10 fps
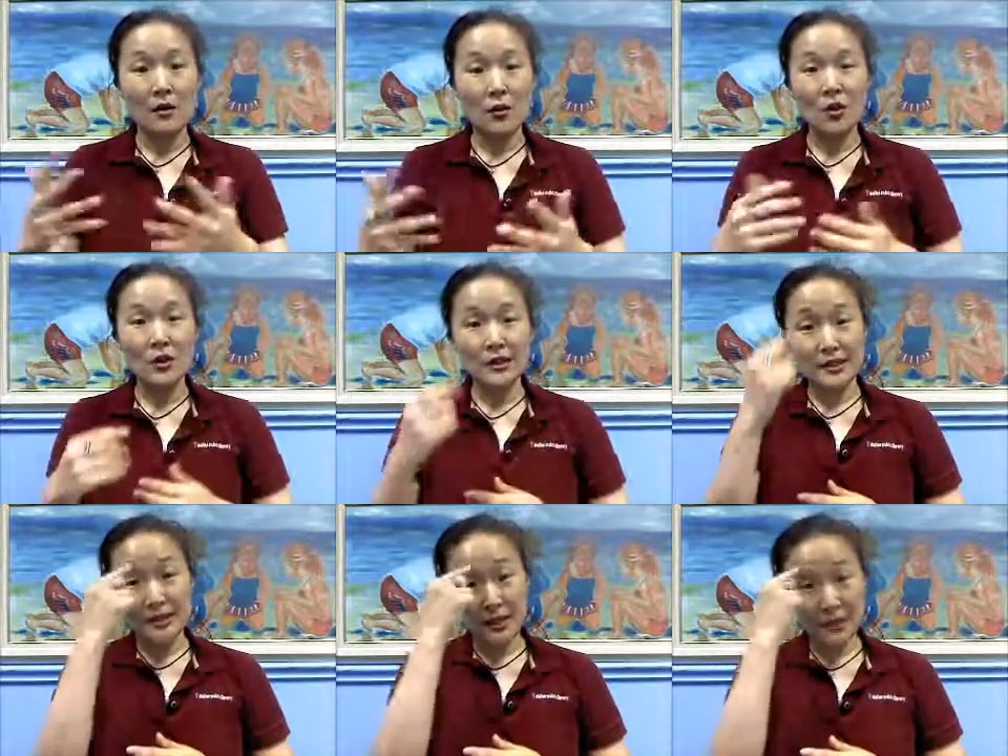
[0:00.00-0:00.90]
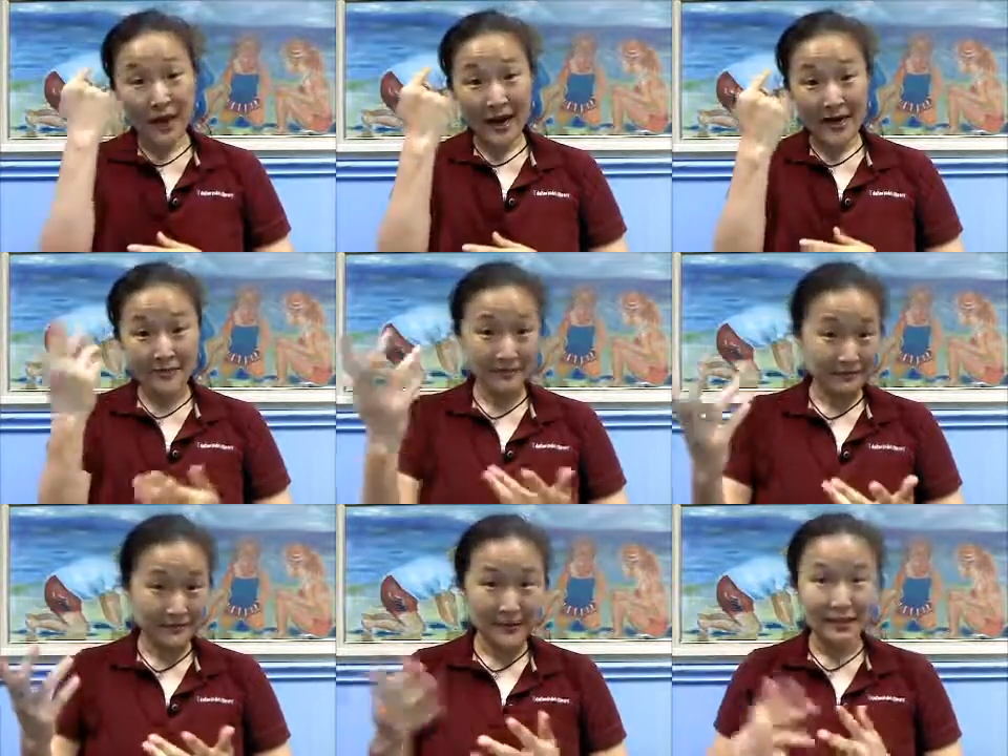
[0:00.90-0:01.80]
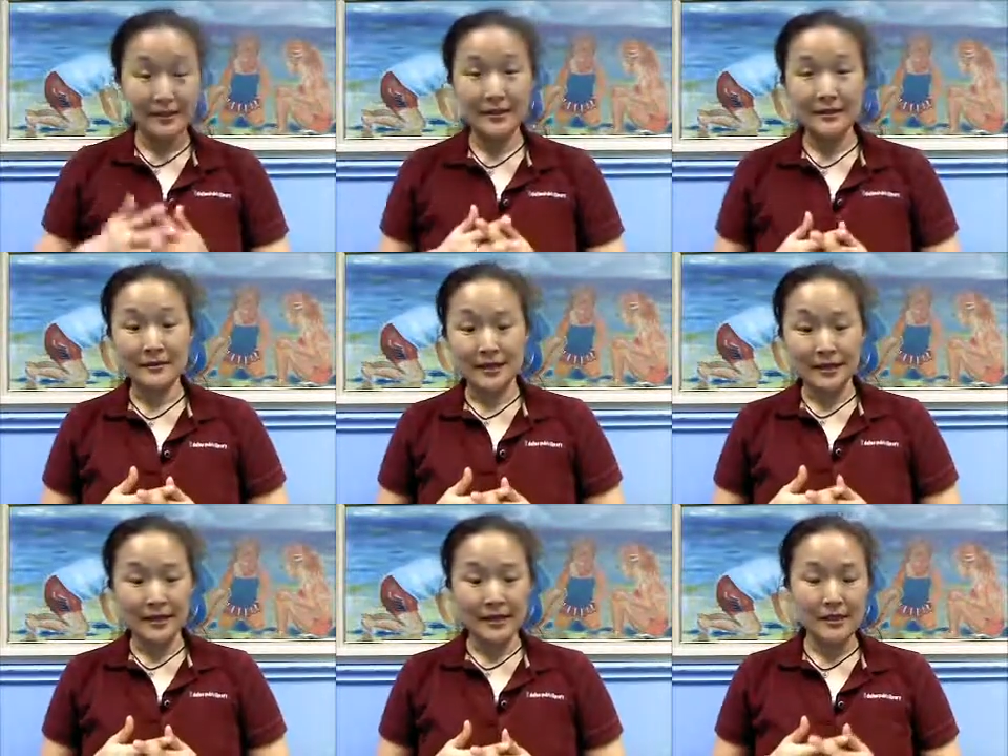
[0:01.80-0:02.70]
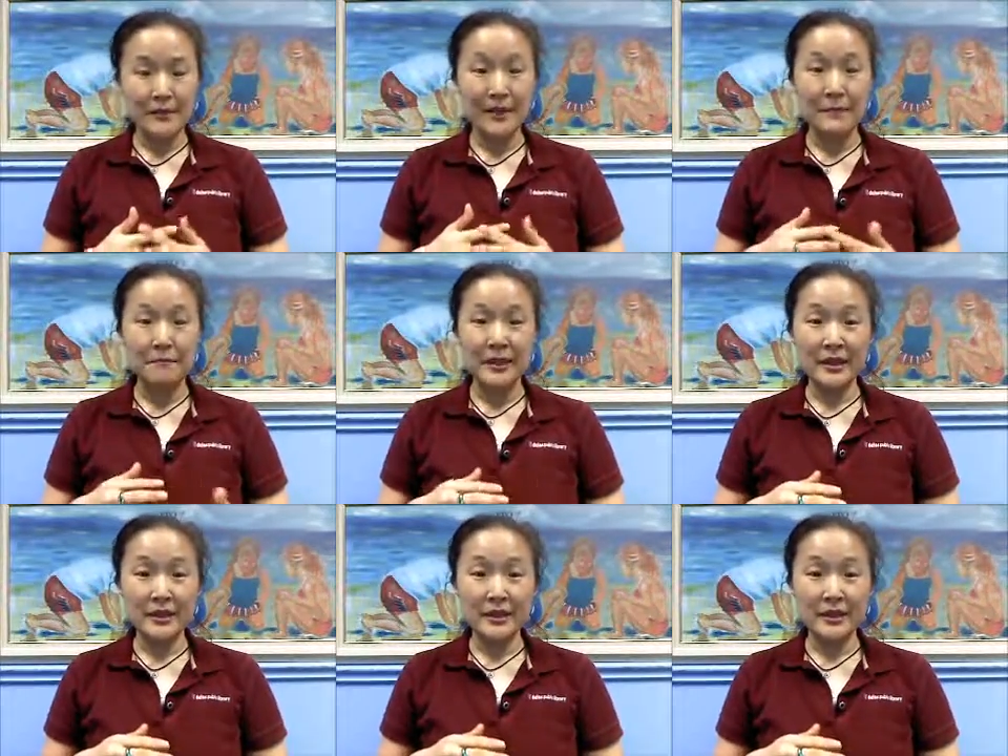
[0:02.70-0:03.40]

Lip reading: or you can say black. So next we have Middle